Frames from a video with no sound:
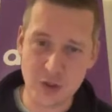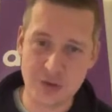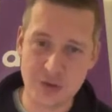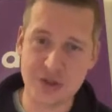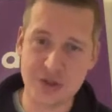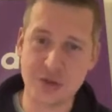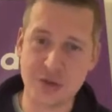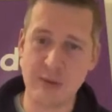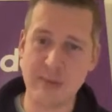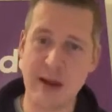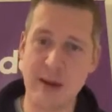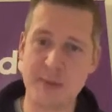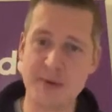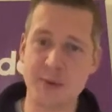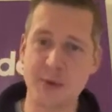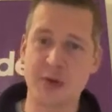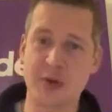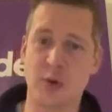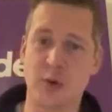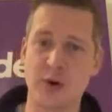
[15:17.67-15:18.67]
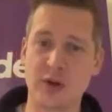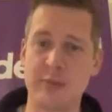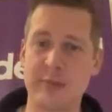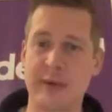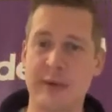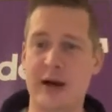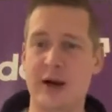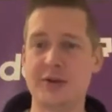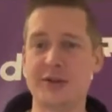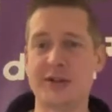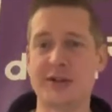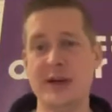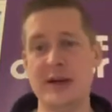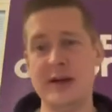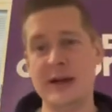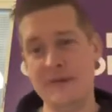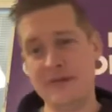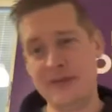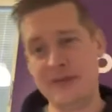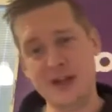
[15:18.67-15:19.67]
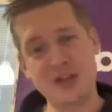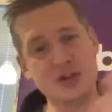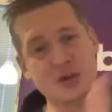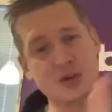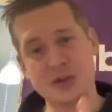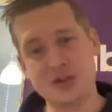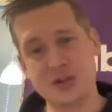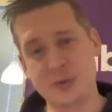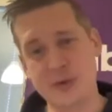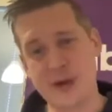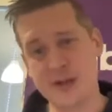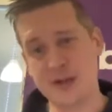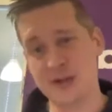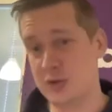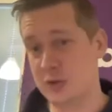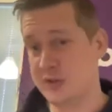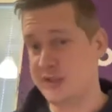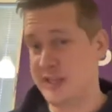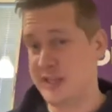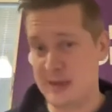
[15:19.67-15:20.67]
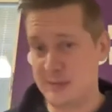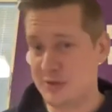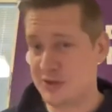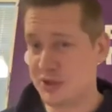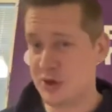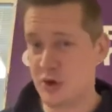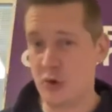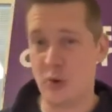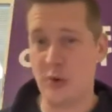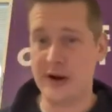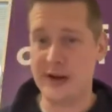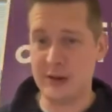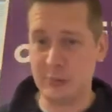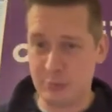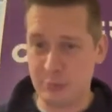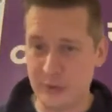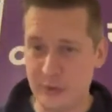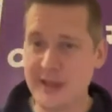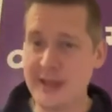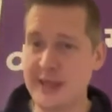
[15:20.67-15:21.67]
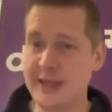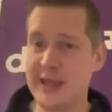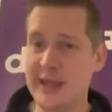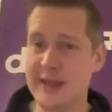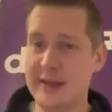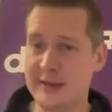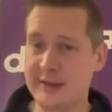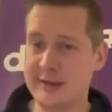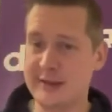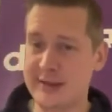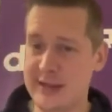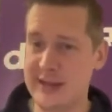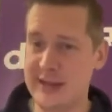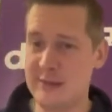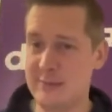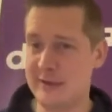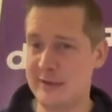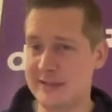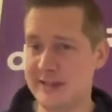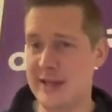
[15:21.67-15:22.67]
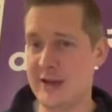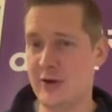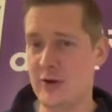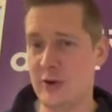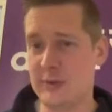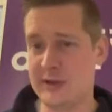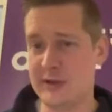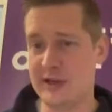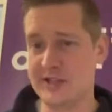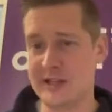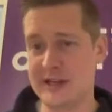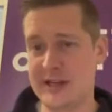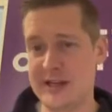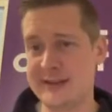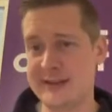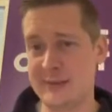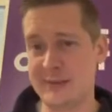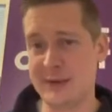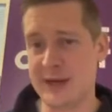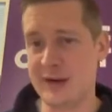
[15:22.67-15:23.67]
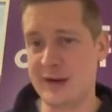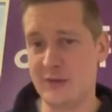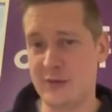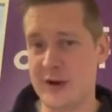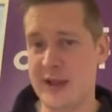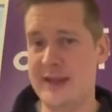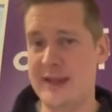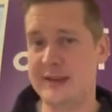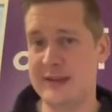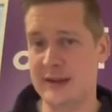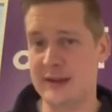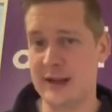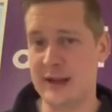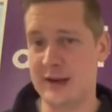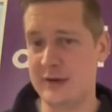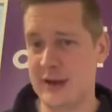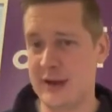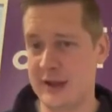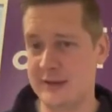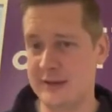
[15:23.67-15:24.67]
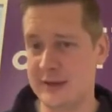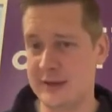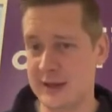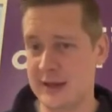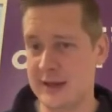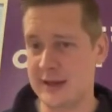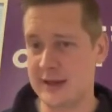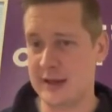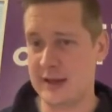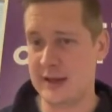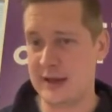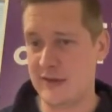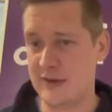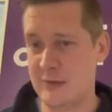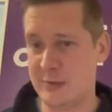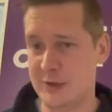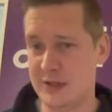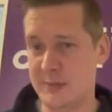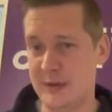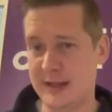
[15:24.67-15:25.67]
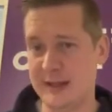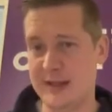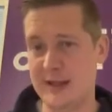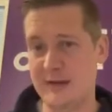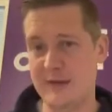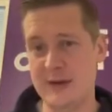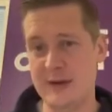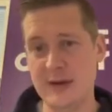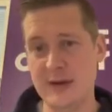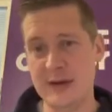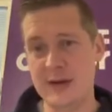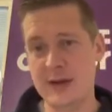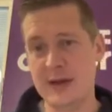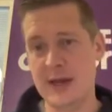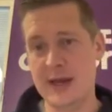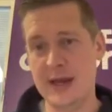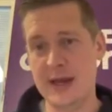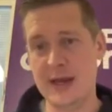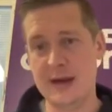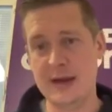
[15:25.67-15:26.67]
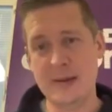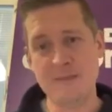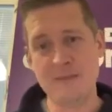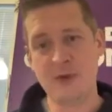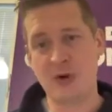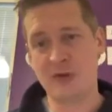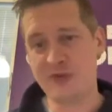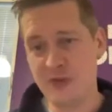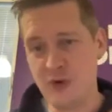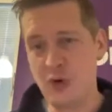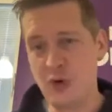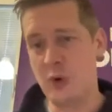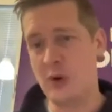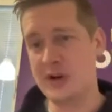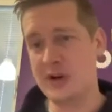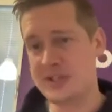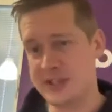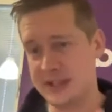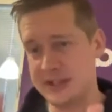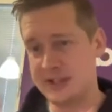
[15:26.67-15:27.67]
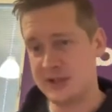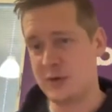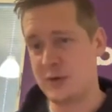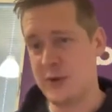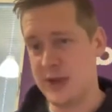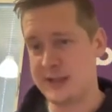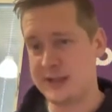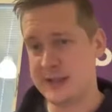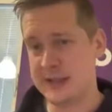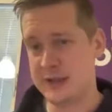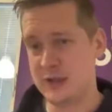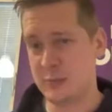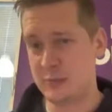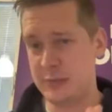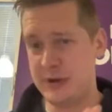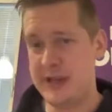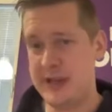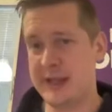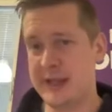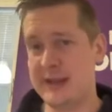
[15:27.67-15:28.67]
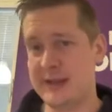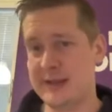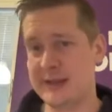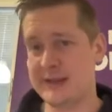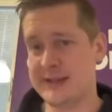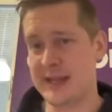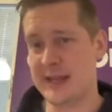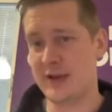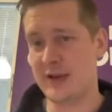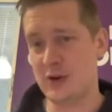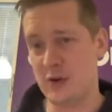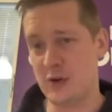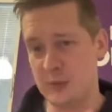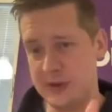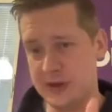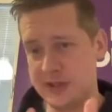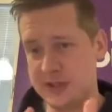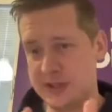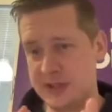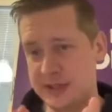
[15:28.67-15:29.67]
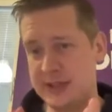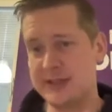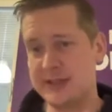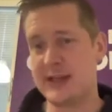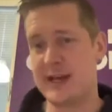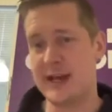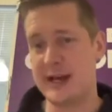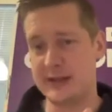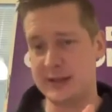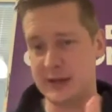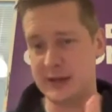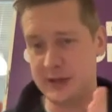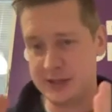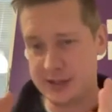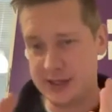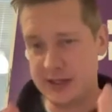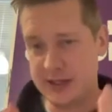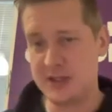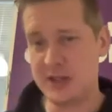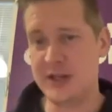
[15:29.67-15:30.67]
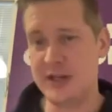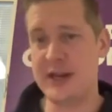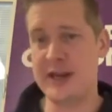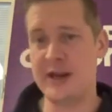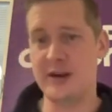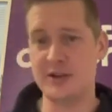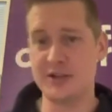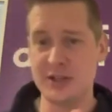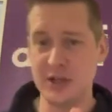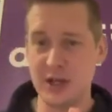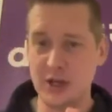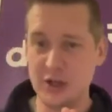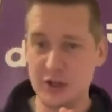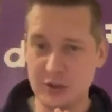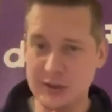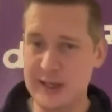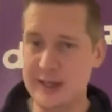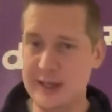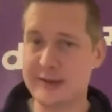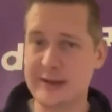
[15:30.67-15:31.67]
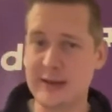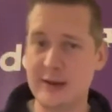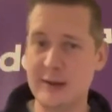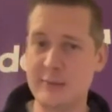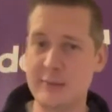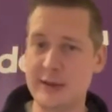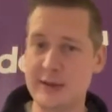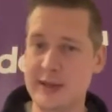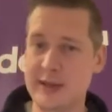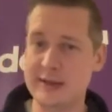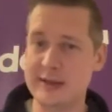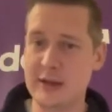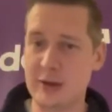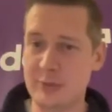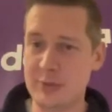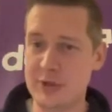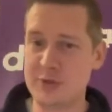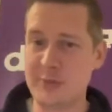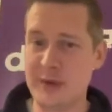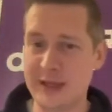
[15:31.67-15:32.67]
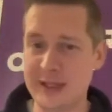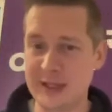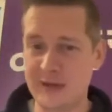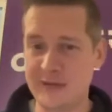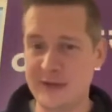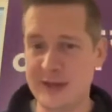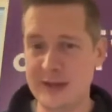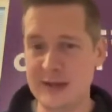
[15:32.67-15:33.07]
User story maps we talked about. And then it's also great to do team scoring, bringing in the team and stakeholders and let them kind of rate and have a perspective. Of course, that's great that you bring in the stakeholders, the designers, the engineers, to let them get their perspective